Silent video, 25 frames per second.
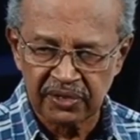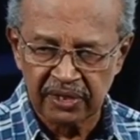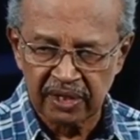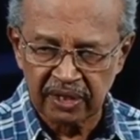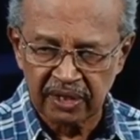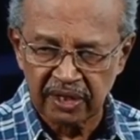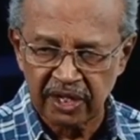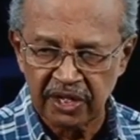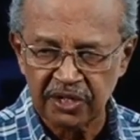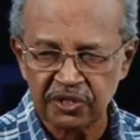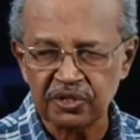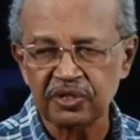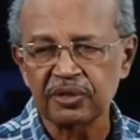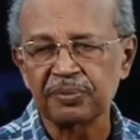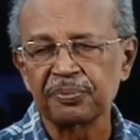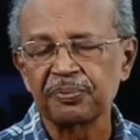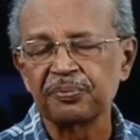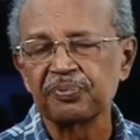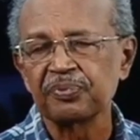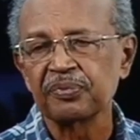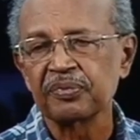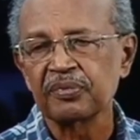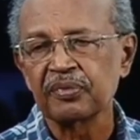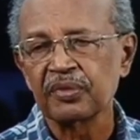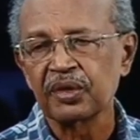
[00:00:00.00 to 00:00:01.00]
English.
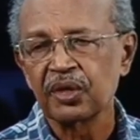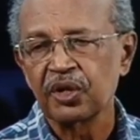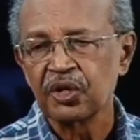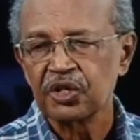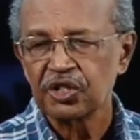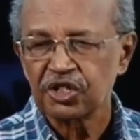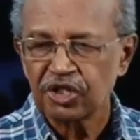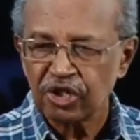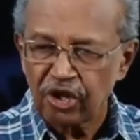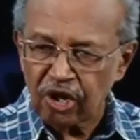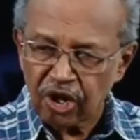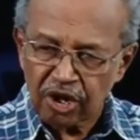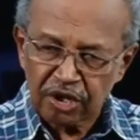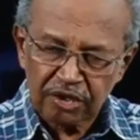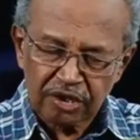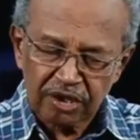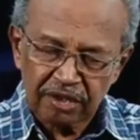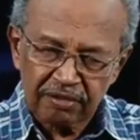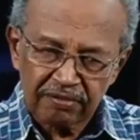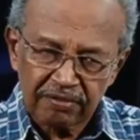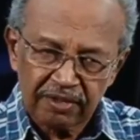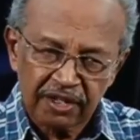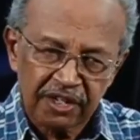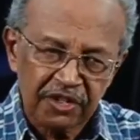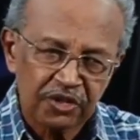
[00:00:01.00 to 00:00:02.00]
Shorter
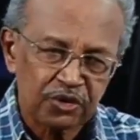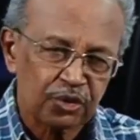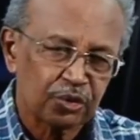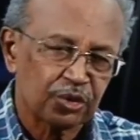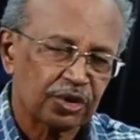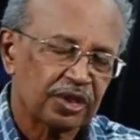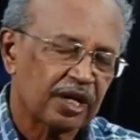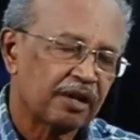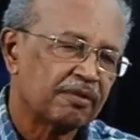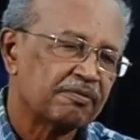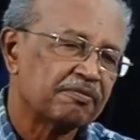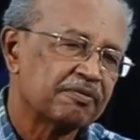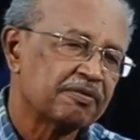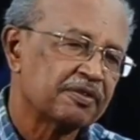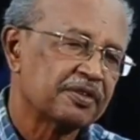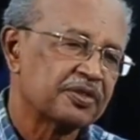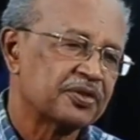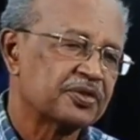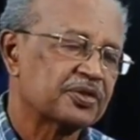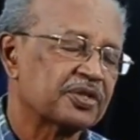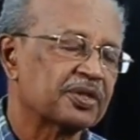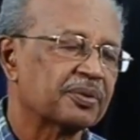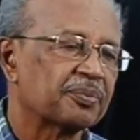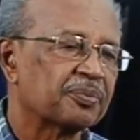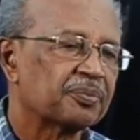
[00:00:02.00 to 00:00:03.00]
words should come
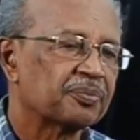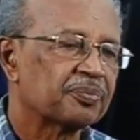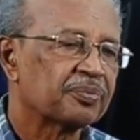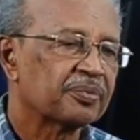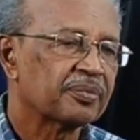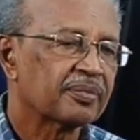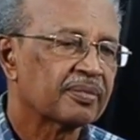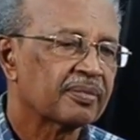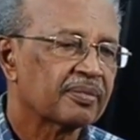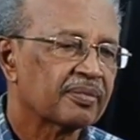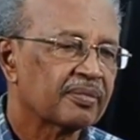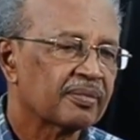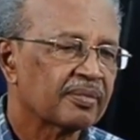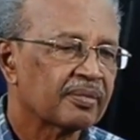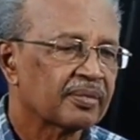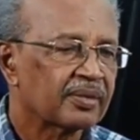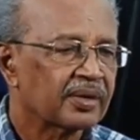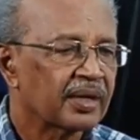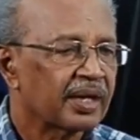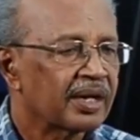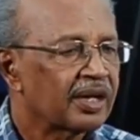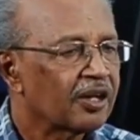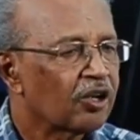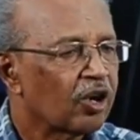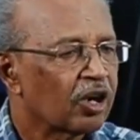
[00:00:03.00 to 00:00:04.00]
first,
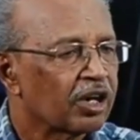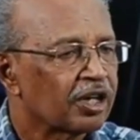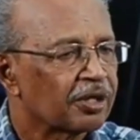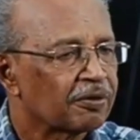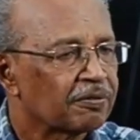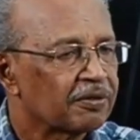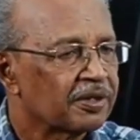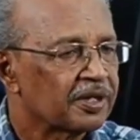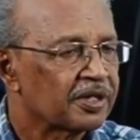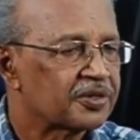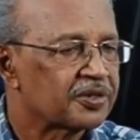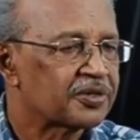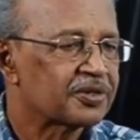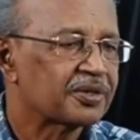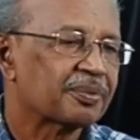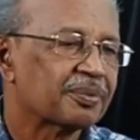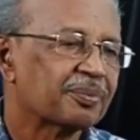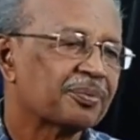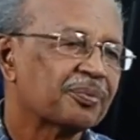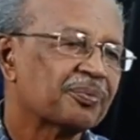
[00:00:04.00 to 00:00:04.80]
then longer words.